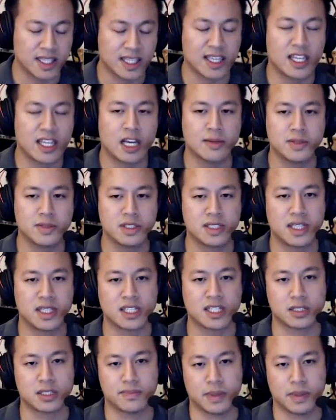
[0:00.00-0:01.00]
like, it helps you to
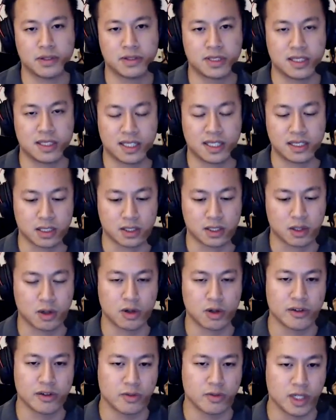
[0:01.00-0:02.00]
get exposed to like the
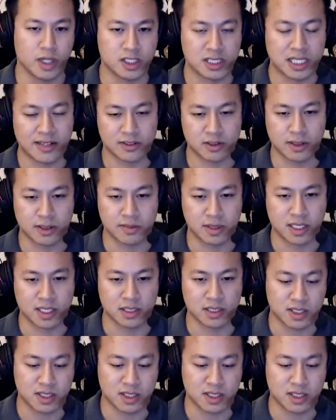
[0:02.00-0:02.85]
core of what JavaScript does,